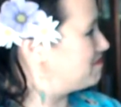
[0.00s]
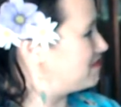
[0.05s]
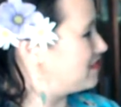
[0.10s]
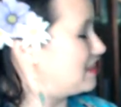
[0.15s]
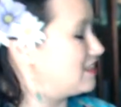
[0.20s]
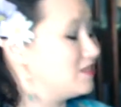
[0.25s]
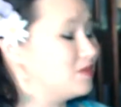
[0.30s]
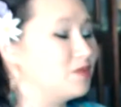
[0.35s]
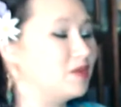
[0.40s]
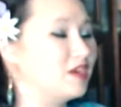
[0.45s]

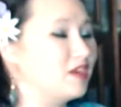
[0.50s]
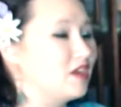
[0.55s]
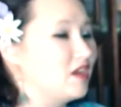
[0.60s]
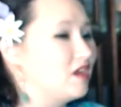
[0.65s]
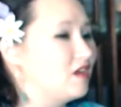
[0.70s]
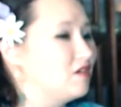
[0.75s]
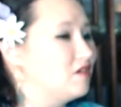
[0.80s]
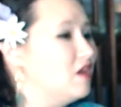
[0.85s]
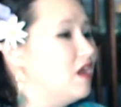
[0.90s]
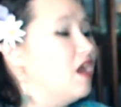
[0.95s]
That's the way to
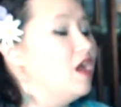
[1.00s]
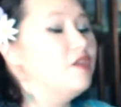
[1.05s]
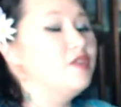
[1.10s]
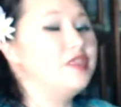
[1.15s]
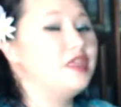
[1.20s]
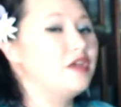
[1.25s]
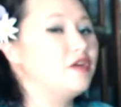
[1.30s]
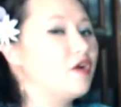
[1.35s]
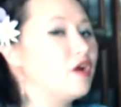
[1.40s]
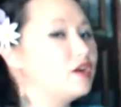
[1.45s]
go.
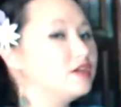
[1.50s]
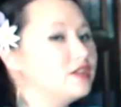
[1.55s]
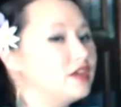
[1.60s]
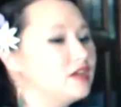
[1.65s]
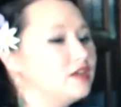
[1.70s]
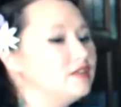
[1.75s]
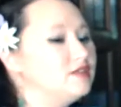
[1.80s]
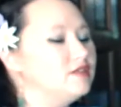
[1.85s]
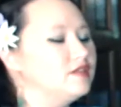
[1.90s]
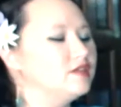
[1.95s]
There are
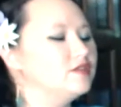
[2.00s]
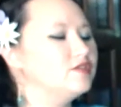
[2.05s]
tons.